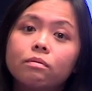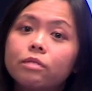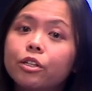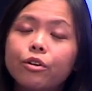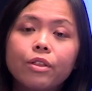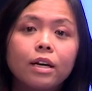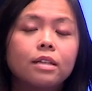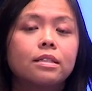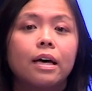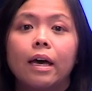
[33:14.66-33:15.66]
little
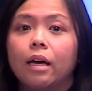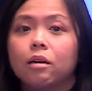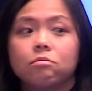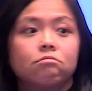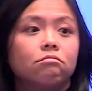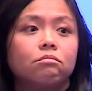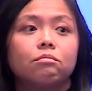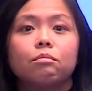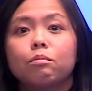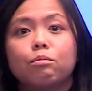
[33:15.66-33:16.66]
things like
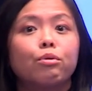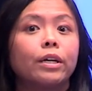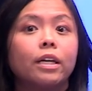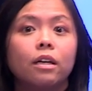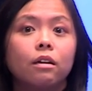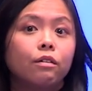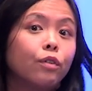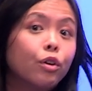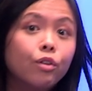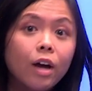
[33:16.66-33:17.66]
bringing
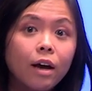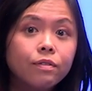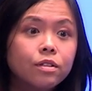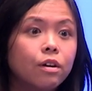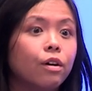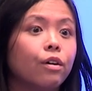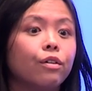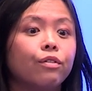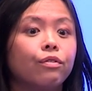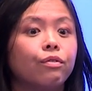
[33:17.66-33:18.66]
photographs
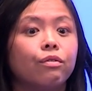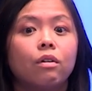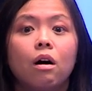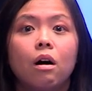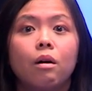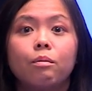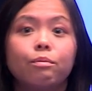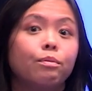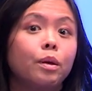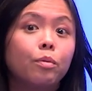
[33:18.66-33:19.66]
of um,
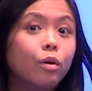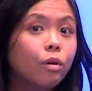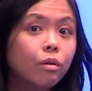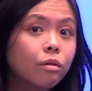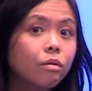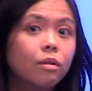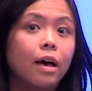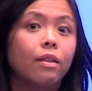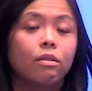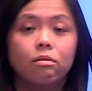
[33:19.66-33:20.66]
people
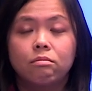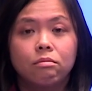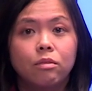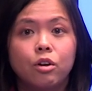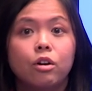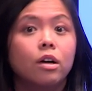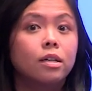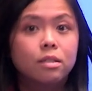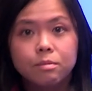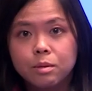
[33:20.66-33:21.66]
that they're
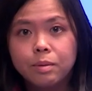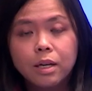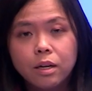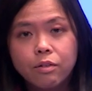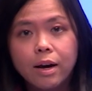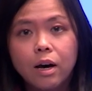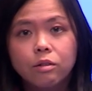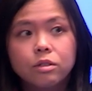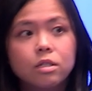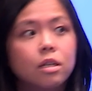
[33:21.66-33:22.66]
accustomed to being
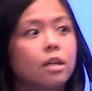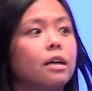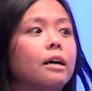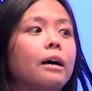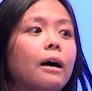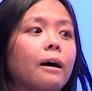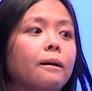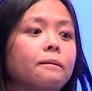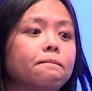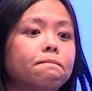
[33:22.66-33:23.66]
around.
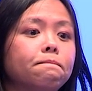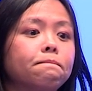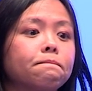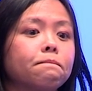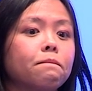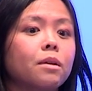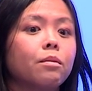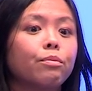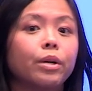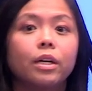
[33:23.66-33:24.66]
Um,
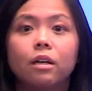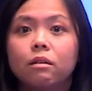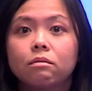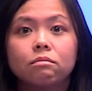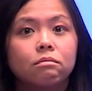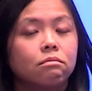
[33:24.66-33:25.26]
bringing